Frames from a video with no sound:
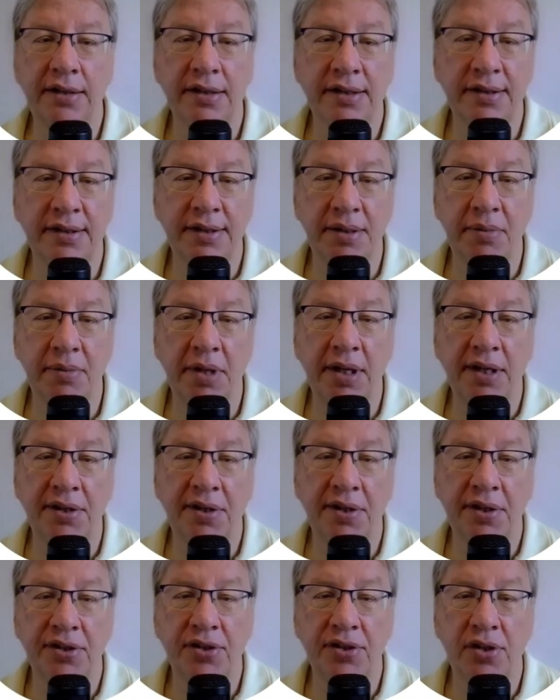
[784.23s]
the
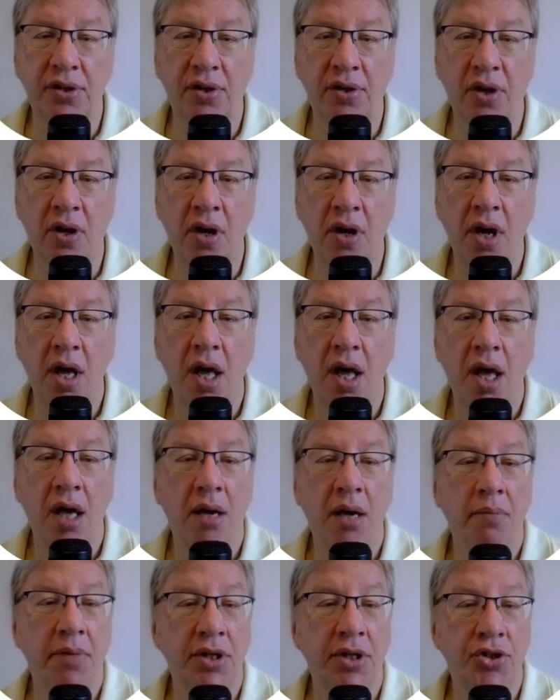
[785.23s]
similarity score
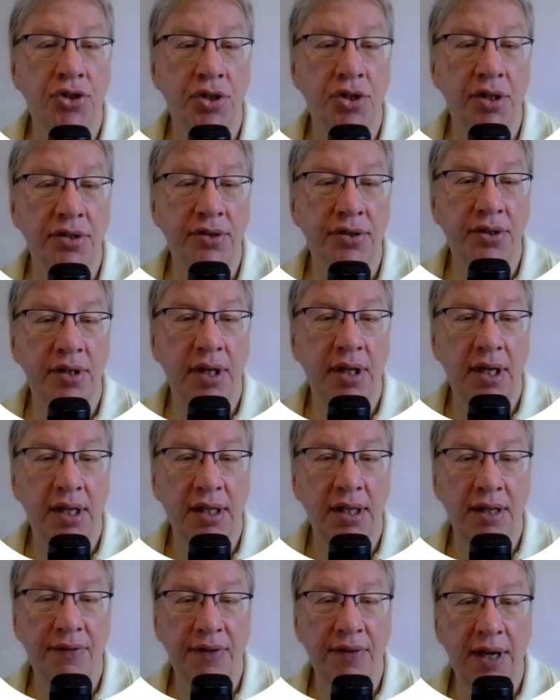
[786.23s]
by just
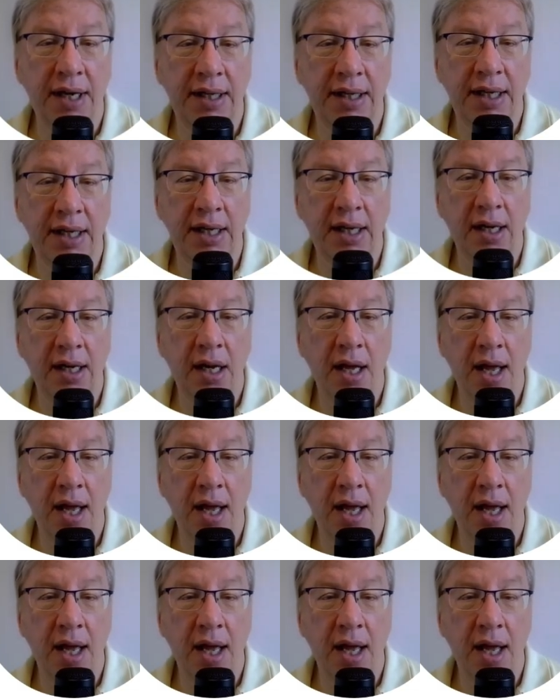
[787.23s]
dividing